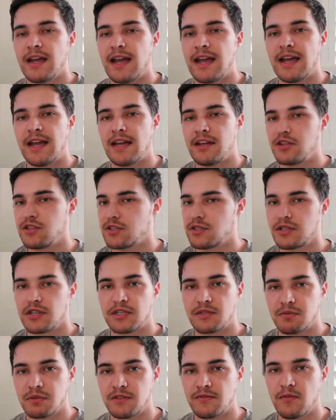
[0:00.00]
and just like
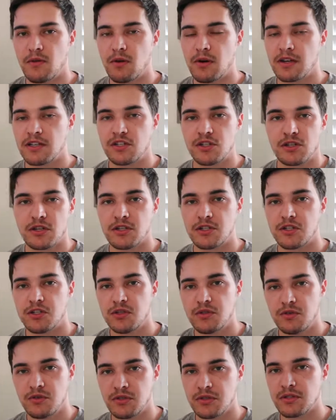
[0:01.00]
Swiss Forex, you're gonna
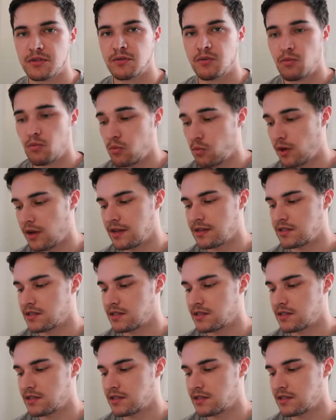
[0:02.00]
choose what.